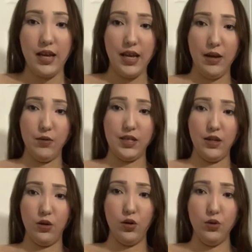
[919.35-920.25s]
it was a
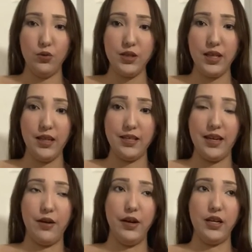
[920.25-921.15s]
little loose in this
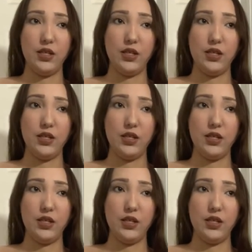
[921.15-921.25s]
area,